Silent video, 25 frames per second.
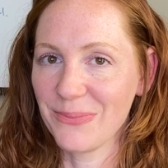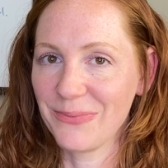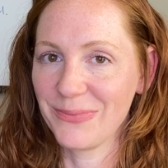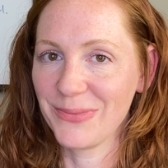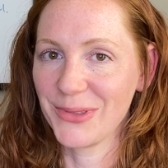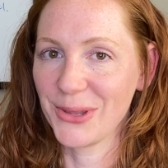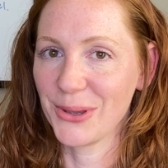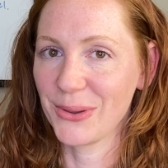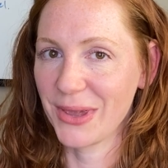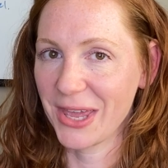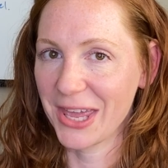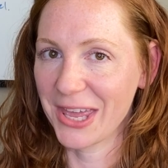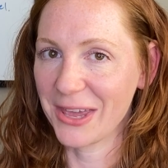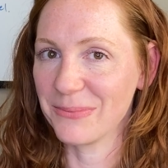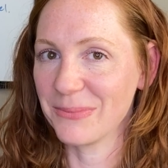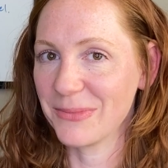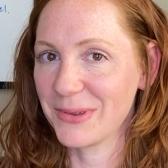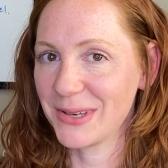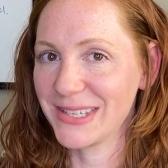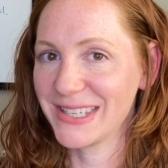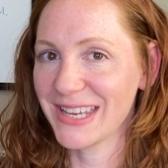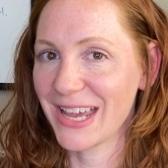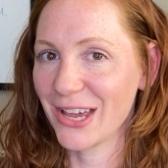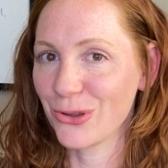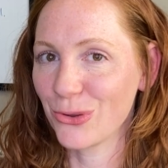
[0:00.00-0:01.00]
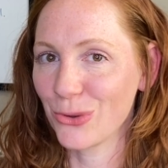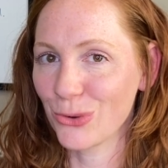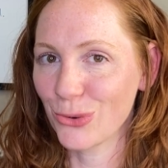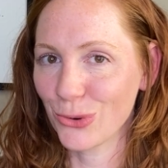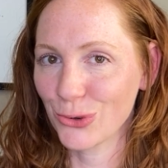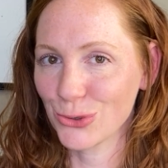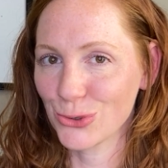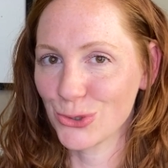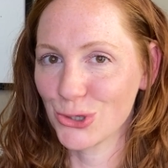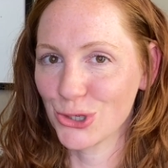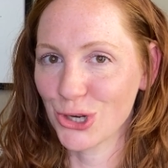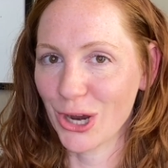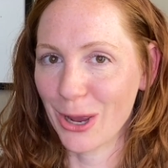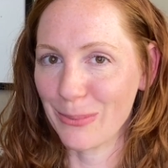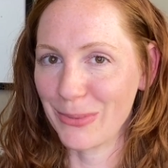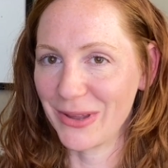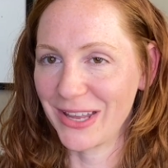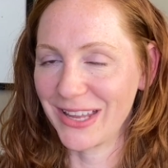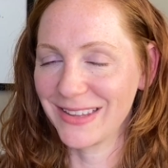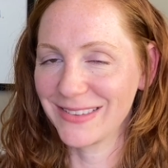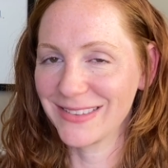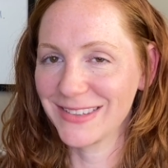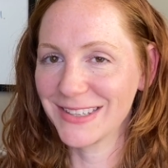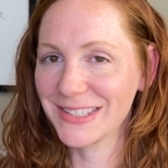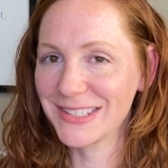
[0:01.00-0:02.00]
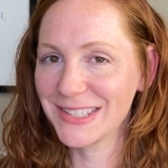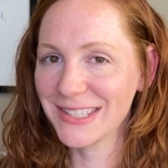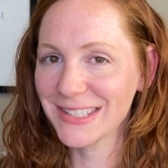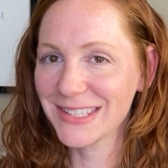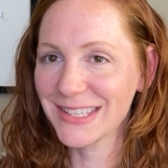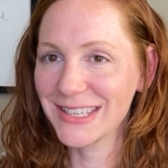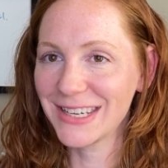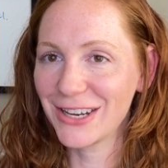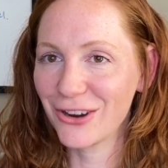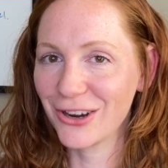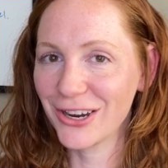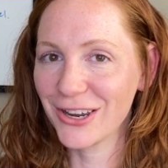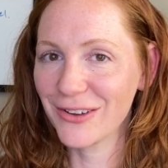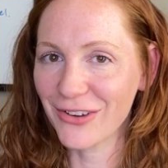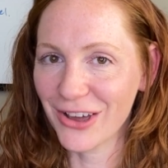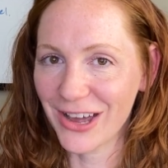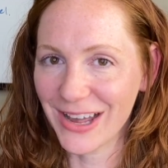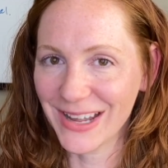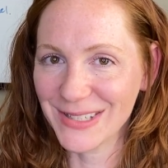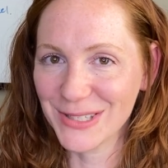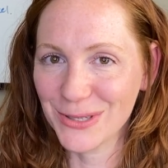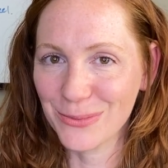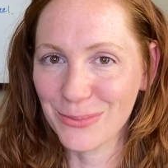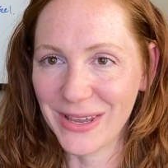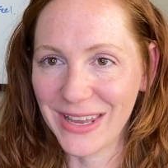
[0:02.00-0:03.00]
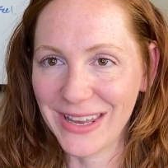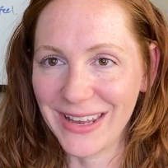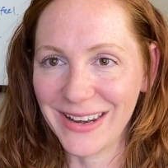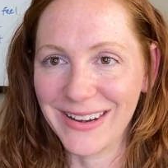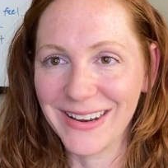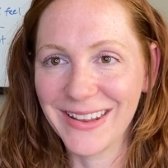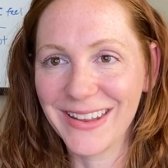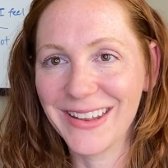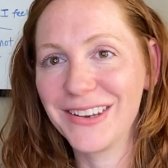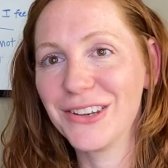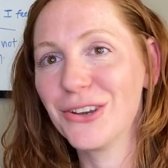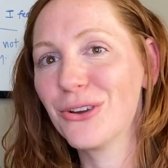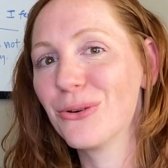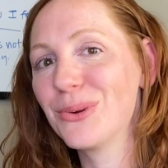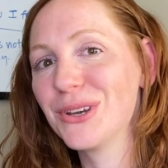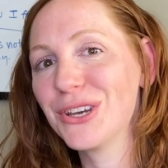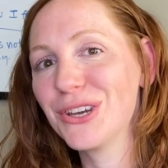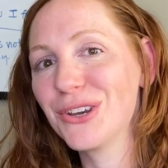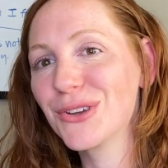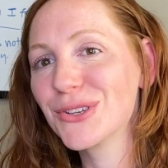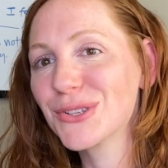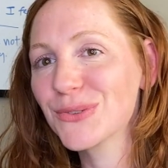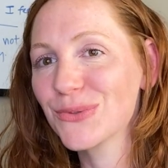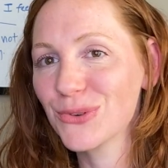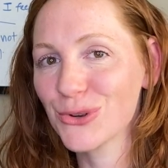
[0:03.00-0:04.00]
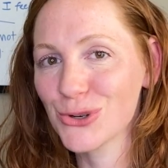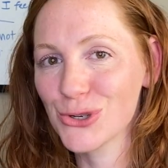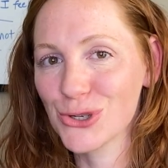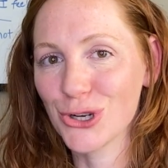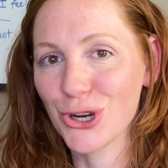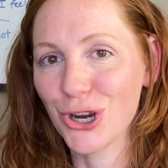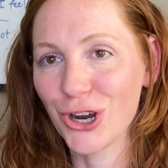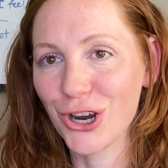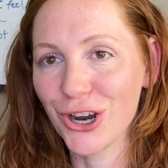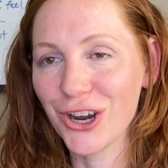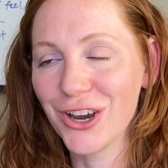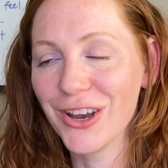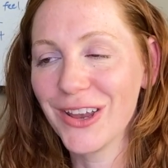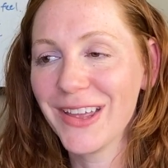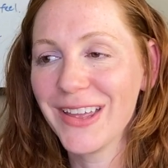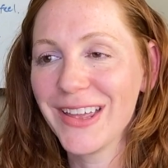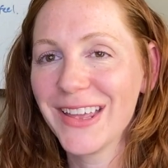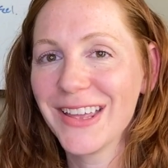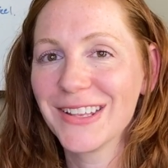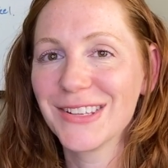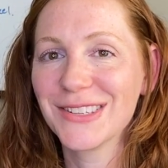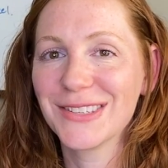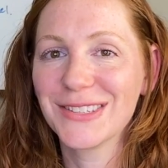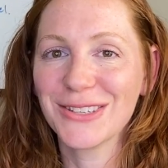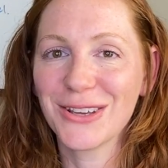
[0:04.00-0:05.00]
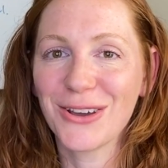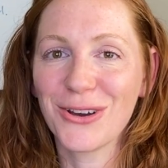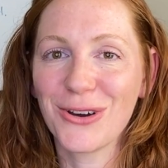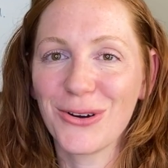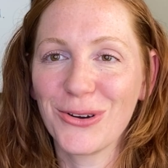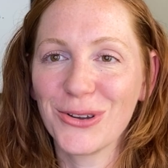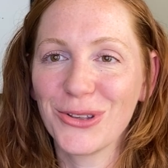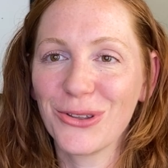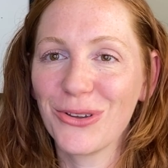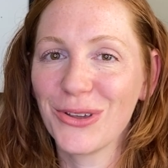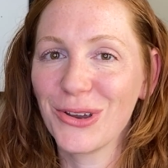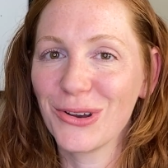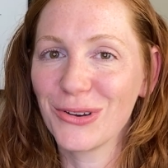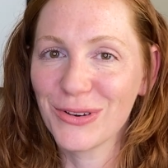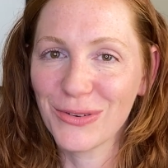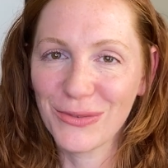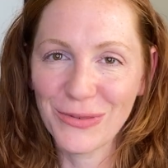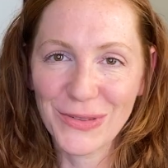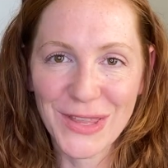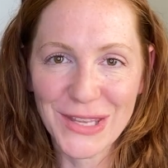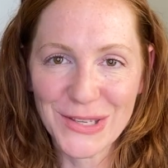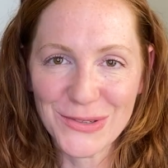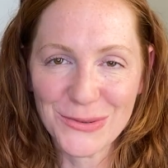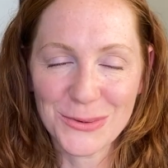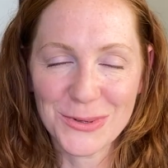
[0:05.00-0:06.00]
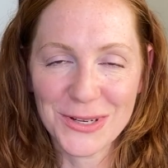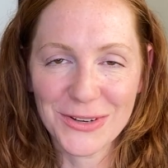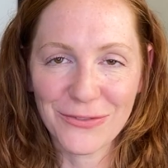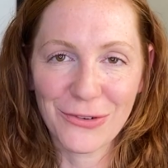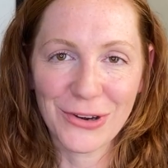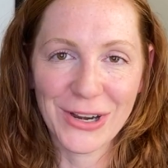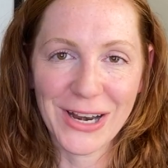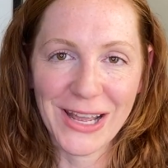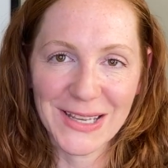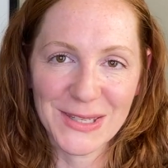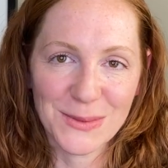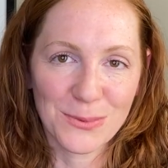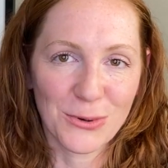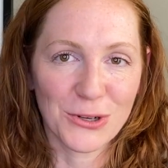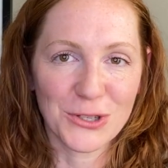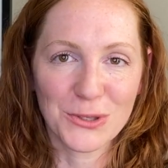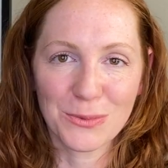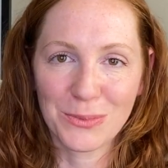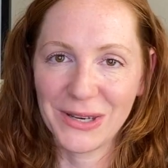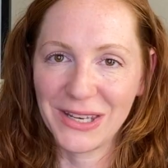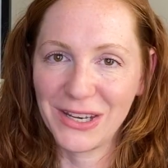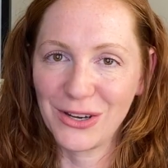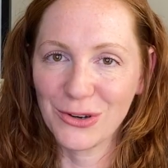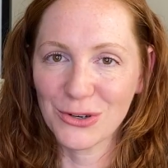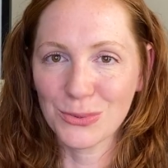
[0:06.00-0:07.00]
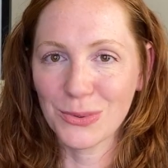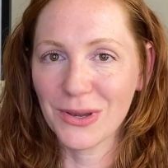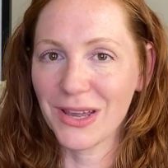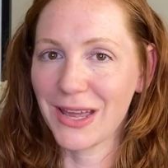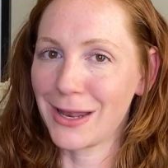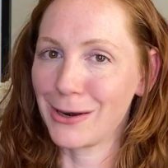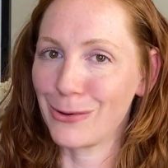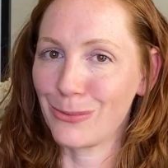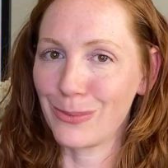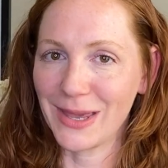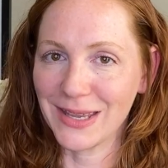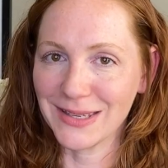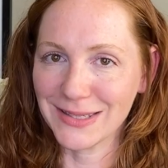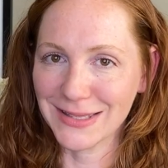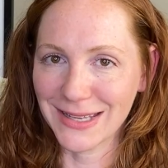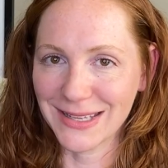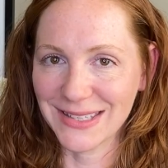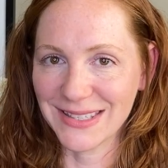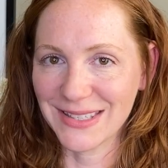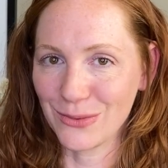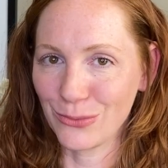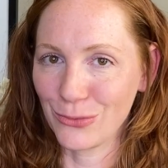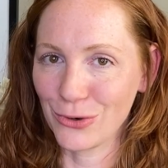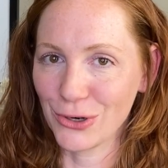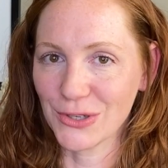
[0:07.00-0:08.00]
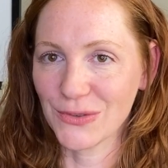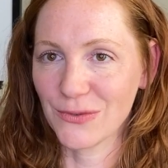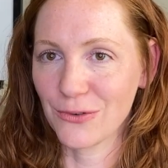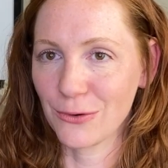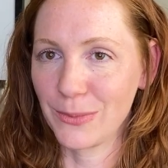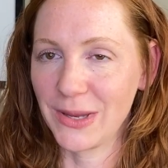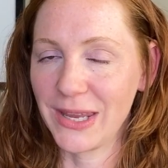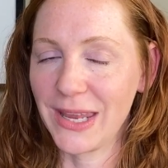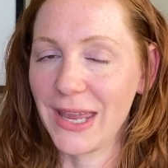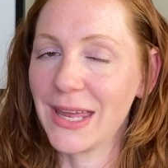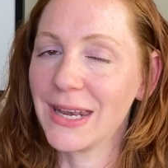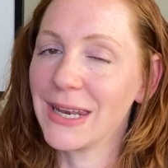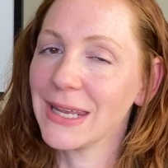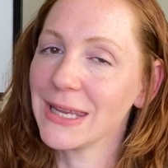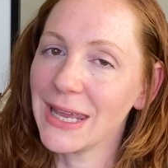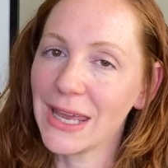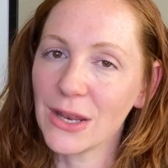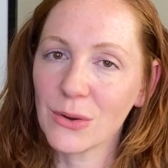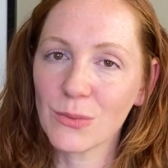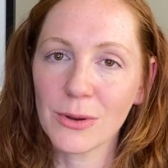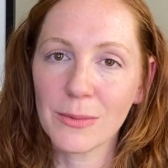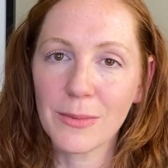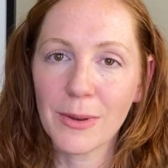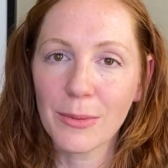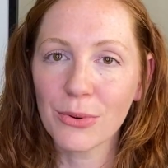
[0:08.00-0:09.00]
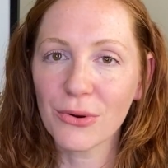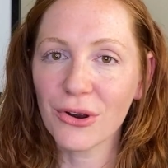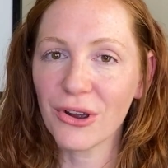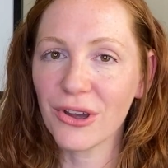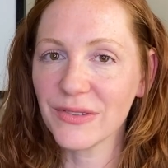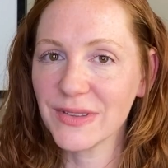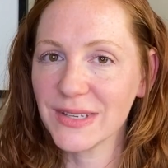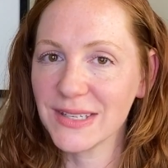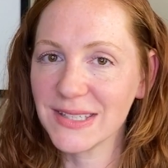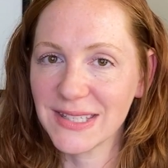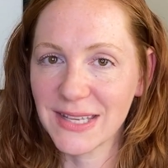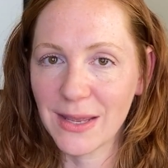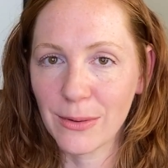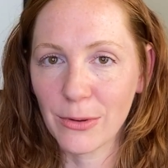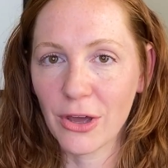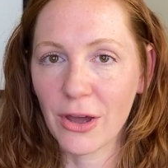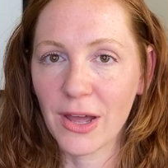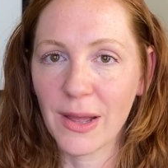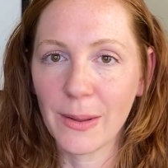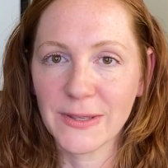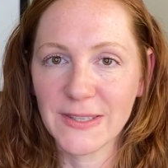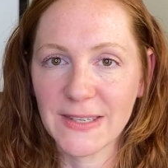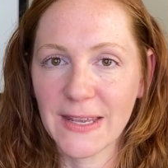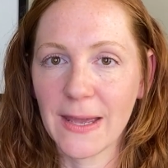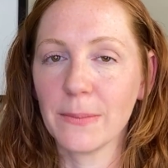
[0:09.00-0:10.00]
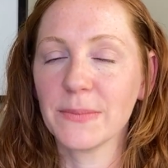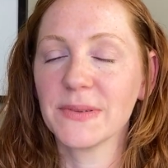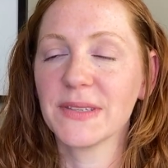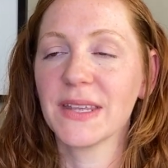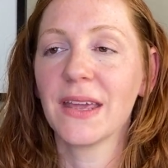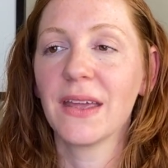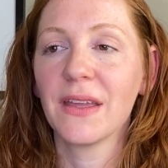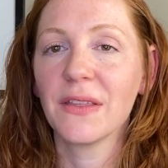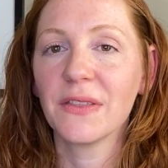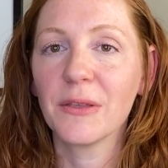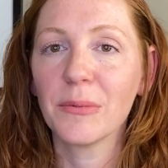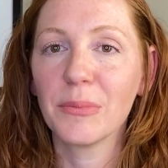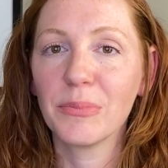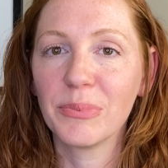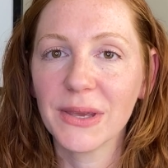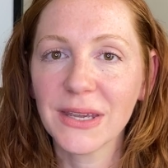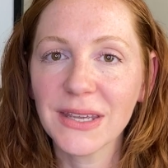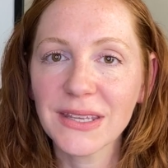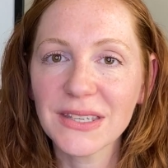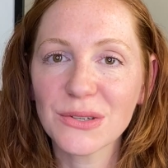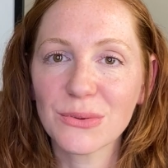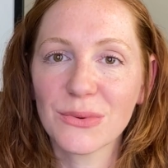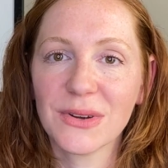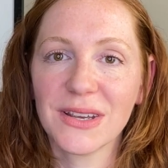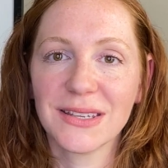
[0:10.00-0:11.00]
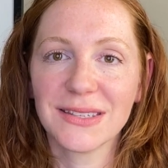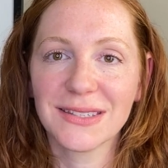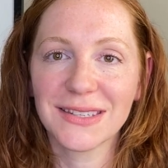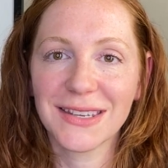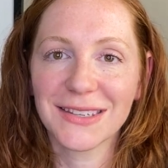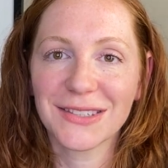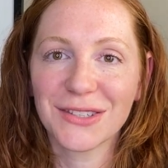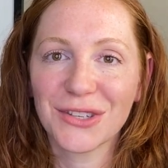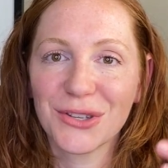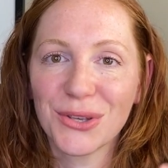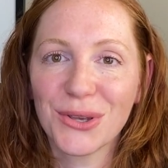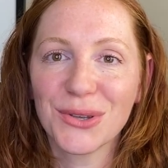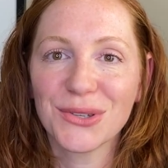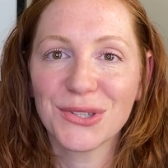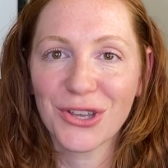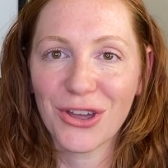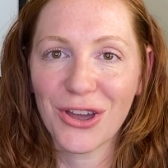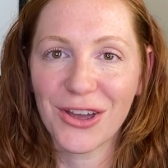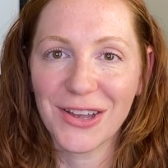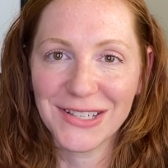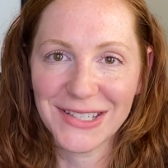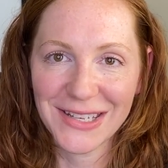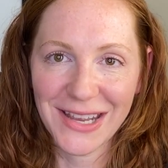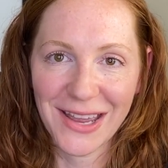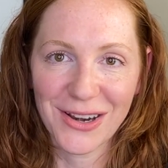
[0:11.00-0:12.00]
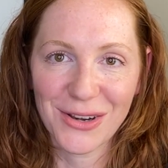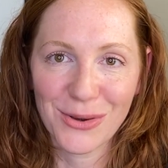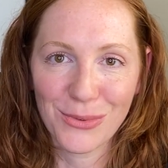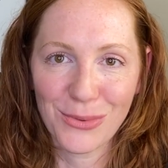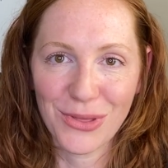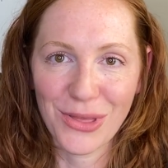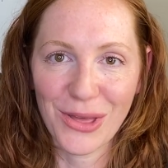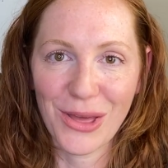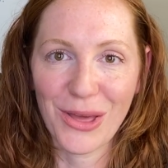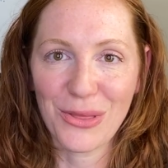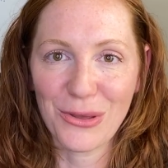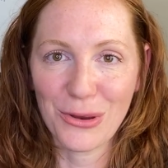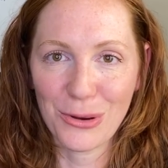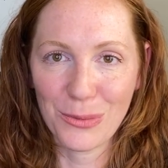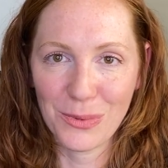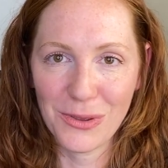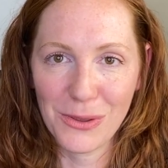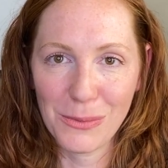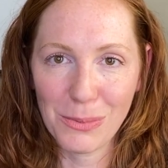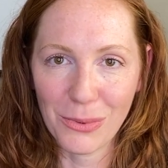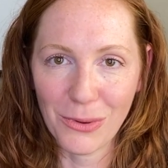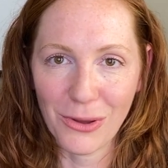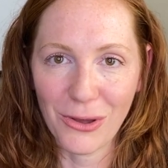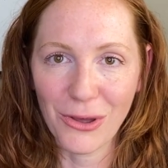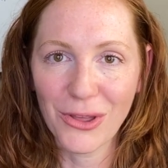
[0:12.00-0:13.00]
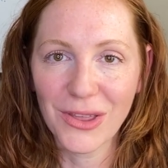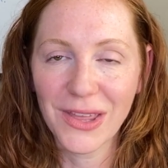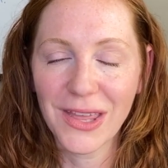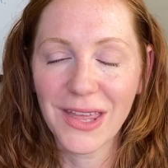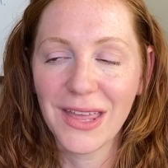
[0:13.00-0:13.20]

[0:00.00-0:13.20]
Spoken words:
Okay, I'm going to tackle grocery shopping. This is an area of hot debate, and nobody knows for sure, so you'll hear different things from different experts, but here's what kind of makes sense and works for me. And again, remember all these same concepts. The biggest risk is close contact with other people.